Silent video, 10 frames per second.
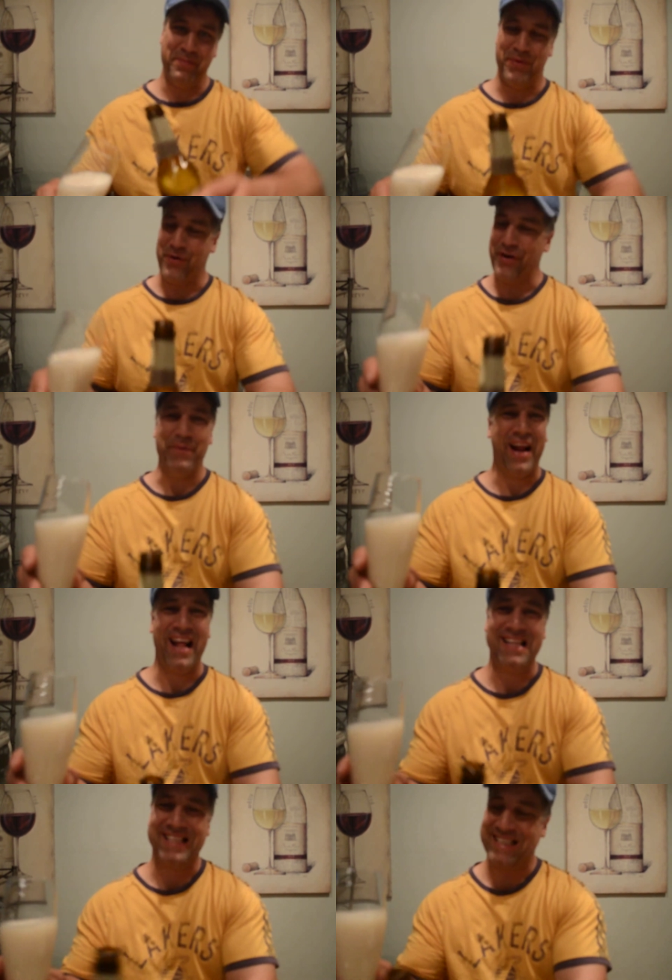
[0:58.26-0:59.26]
pour, but
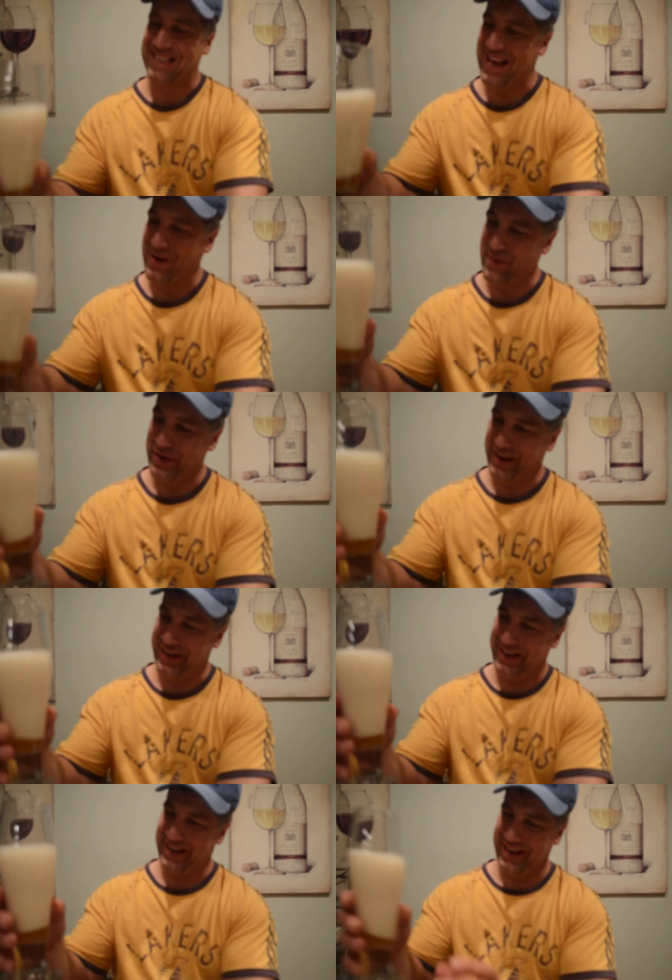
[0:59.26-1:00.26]
it's not
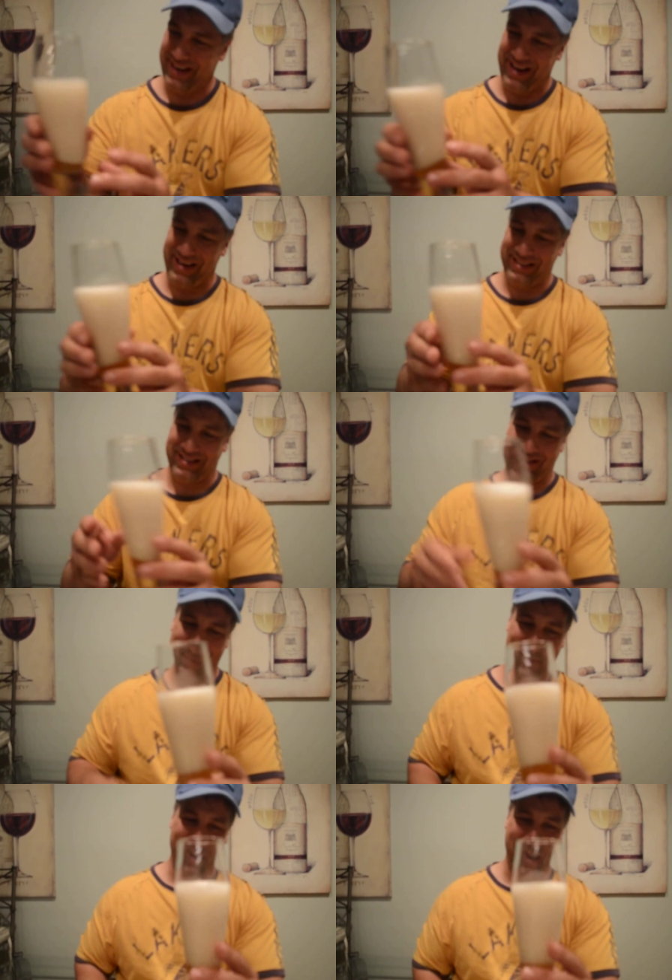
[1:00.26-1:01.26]
working tonight. I just
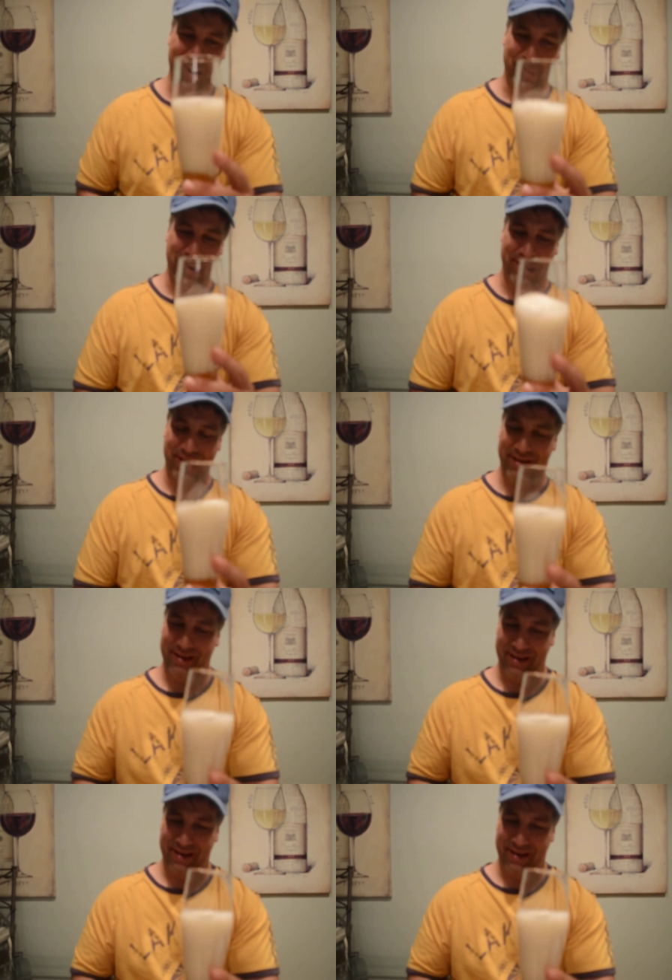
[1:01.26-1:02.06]
forgot about it.